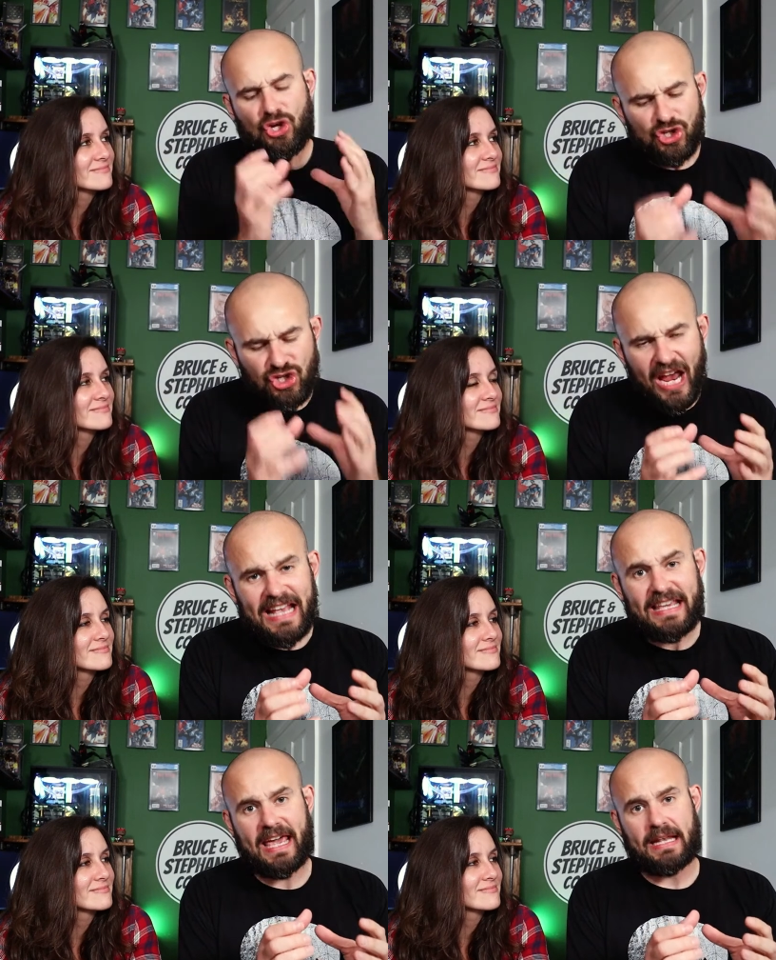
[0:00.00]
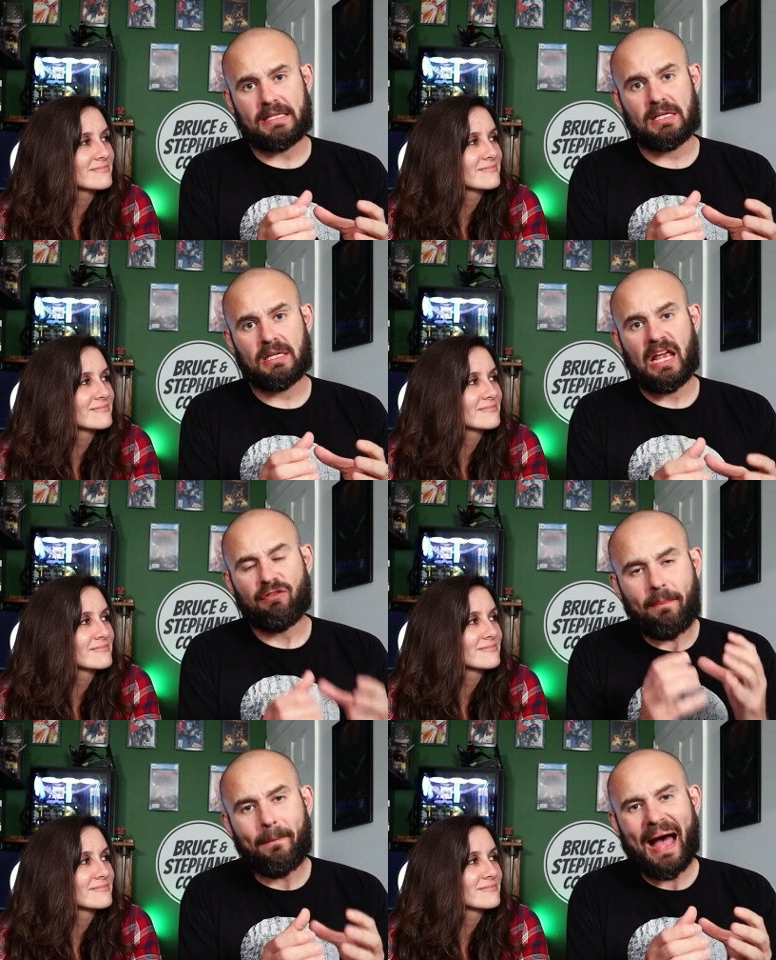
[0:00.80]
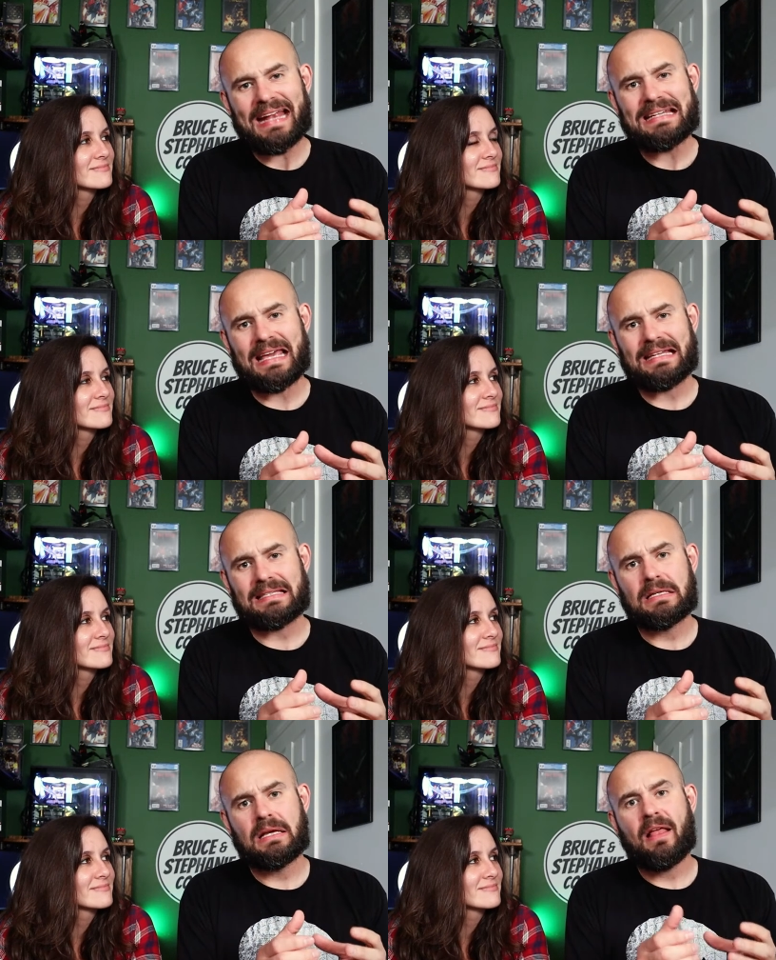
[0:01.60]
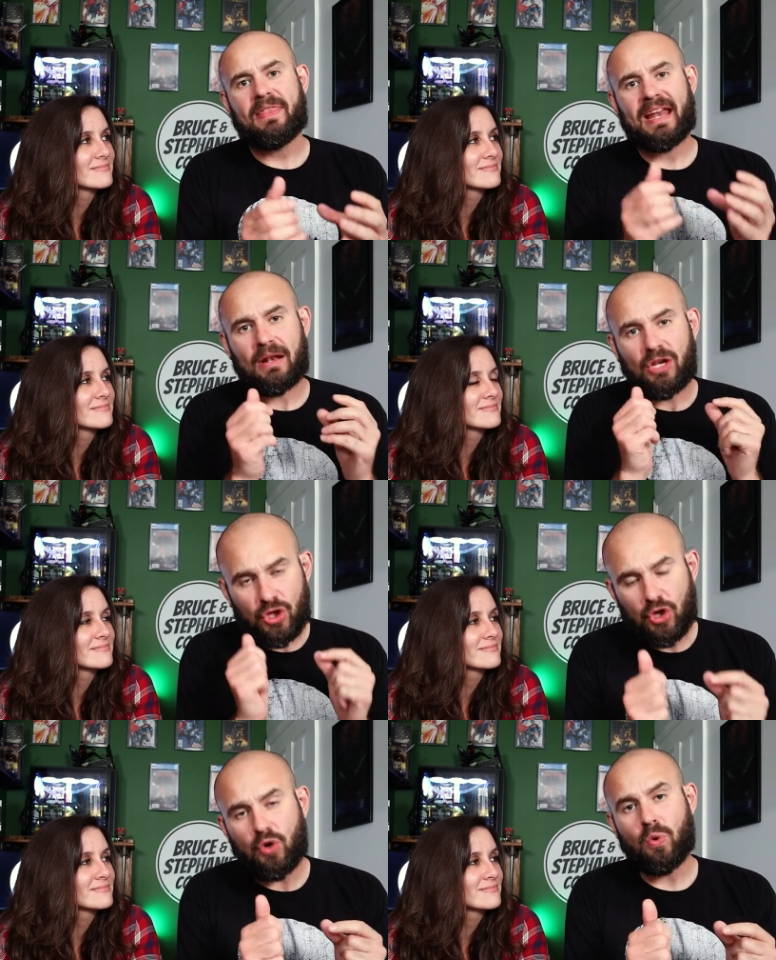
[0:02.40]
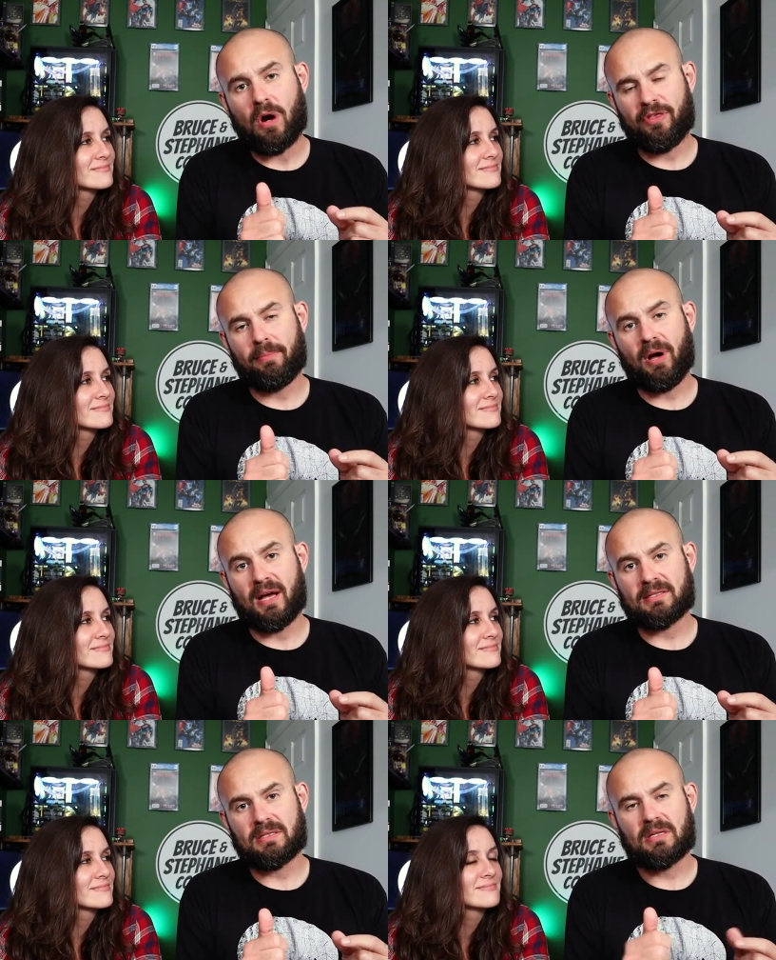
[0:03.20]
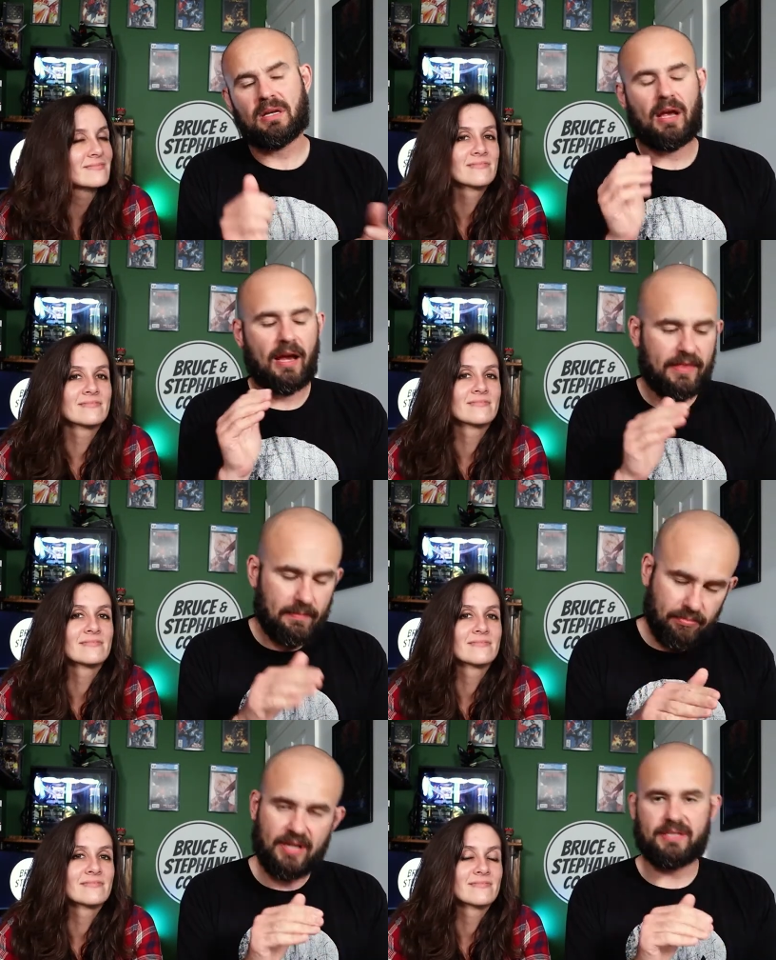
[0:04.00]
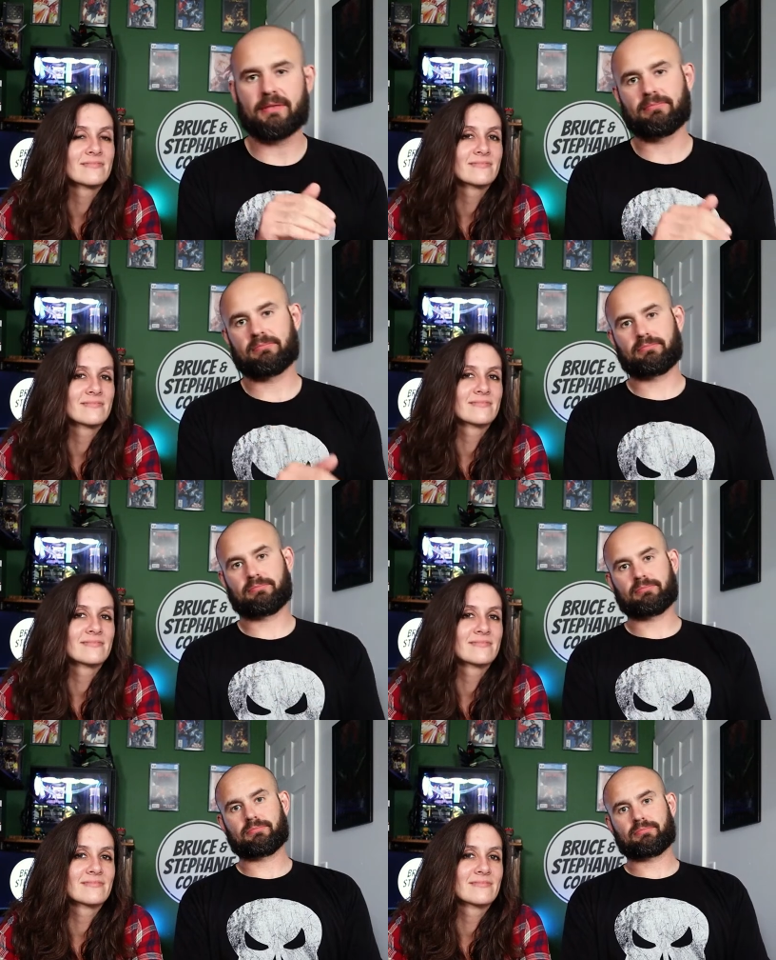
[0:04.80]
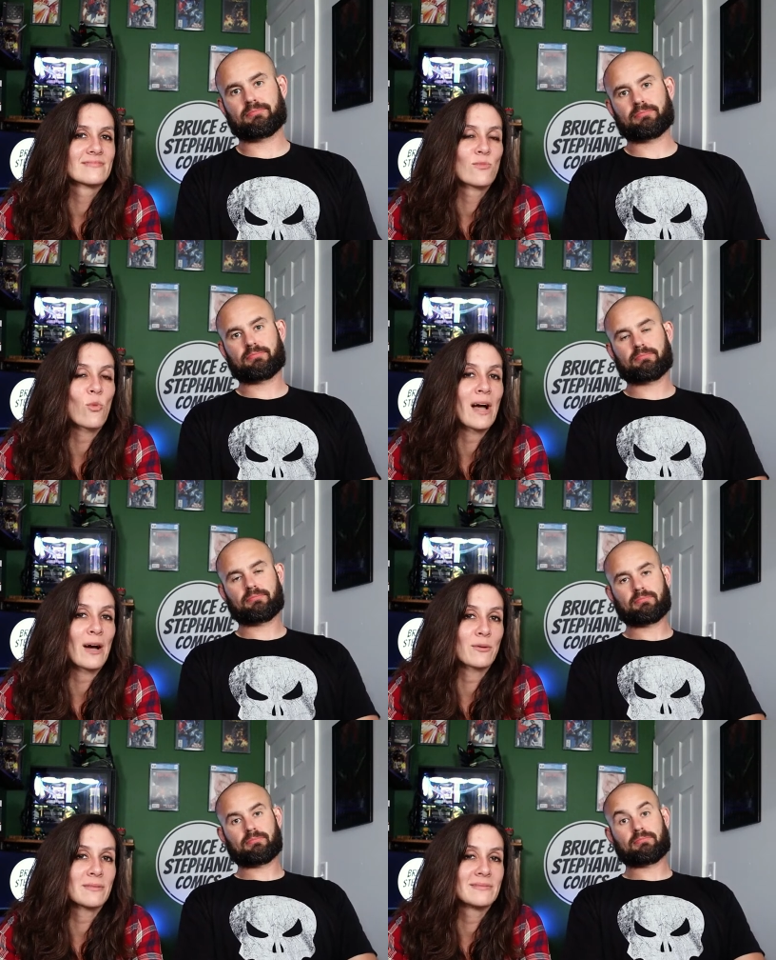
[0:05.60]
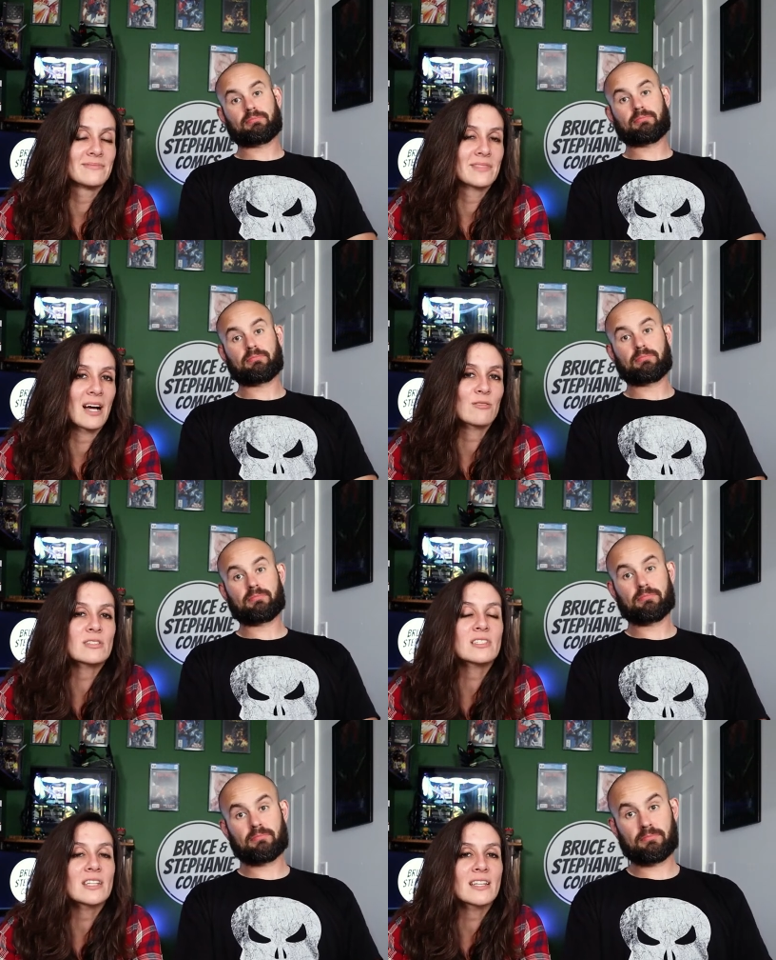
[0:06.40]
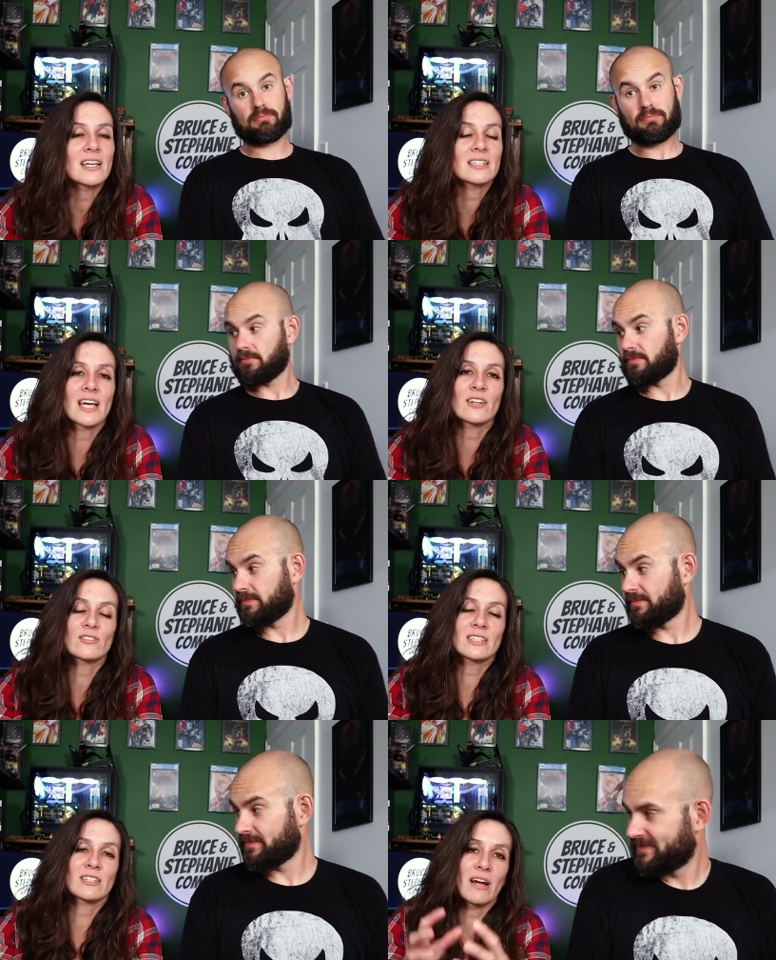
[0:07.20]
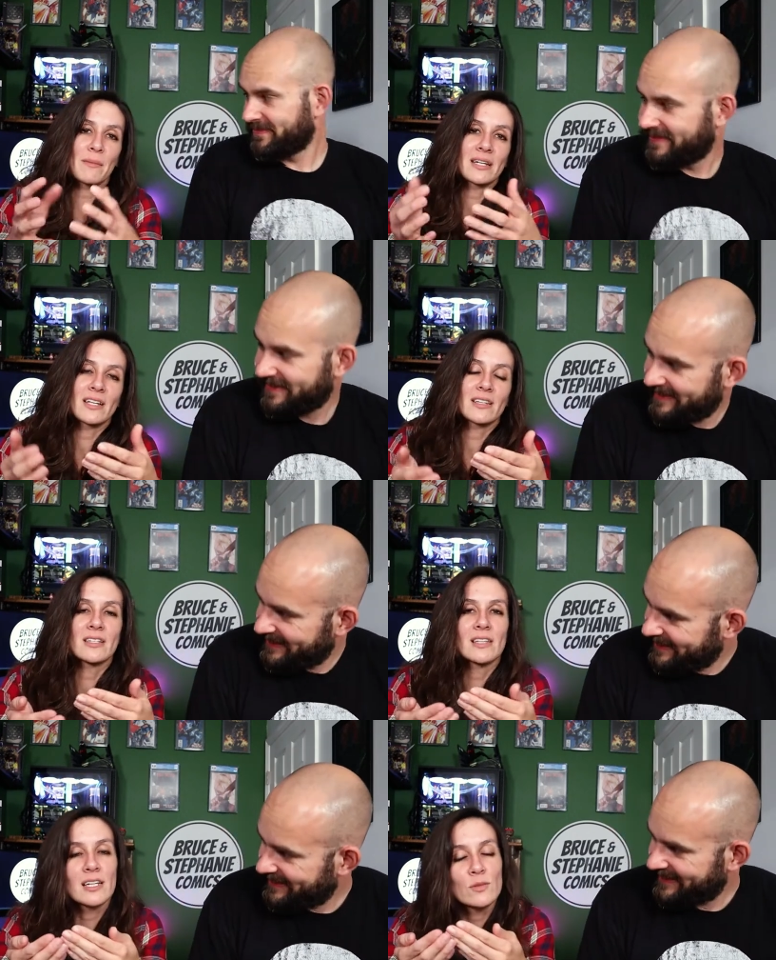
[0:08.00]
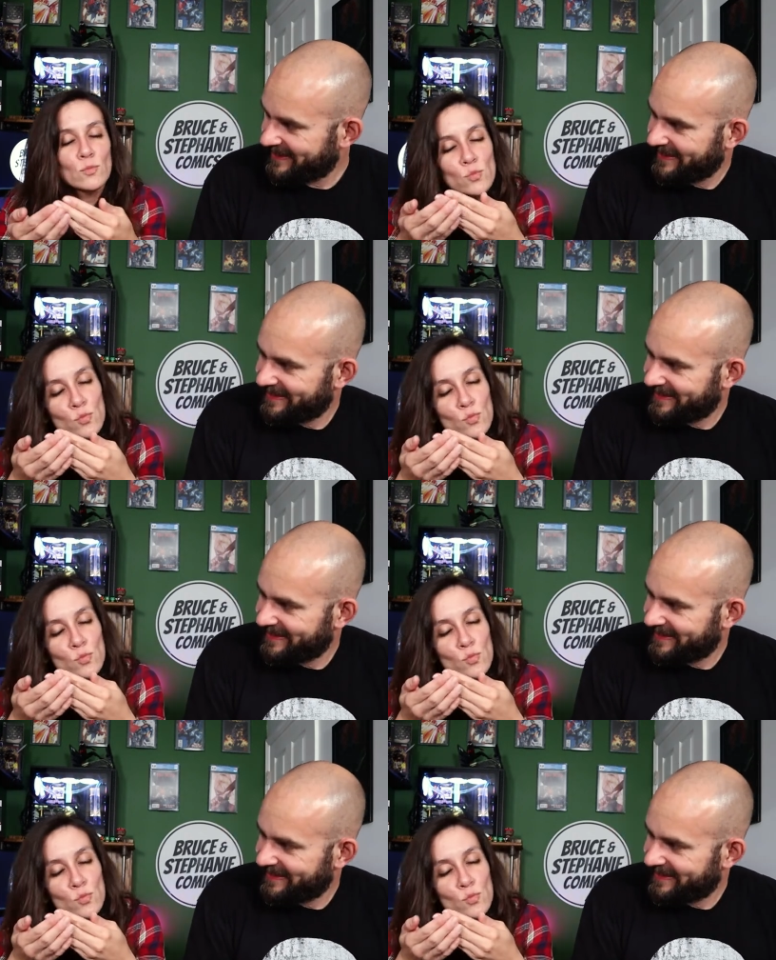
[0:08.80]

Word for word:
Speaker 1: shake it, and remind it that you are the boss, and then press it.
Speaker 2: Wow. I was gonna say like tenderly grab it and then like